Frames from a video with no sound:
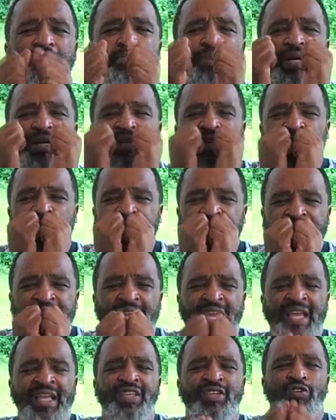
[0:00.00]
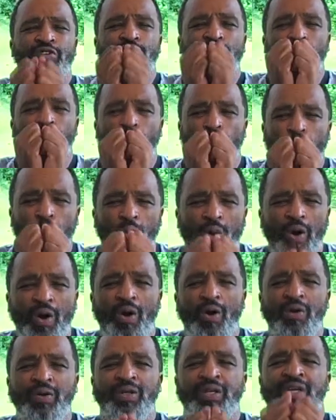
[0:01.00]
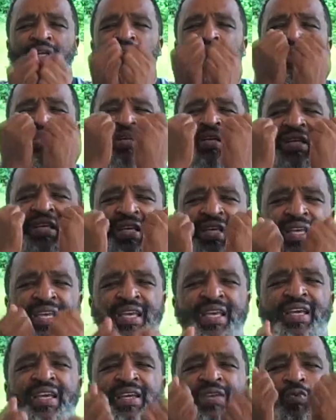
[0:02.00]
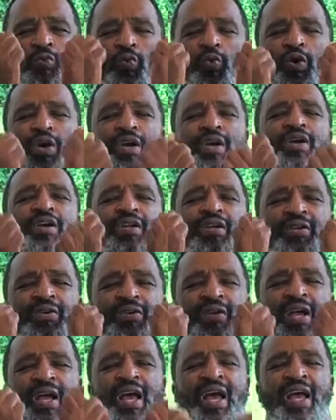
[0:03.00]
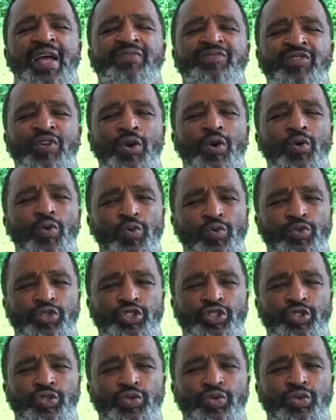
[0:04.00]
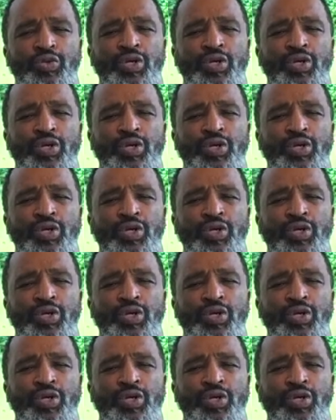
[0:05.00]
but continue to walk in where I told you.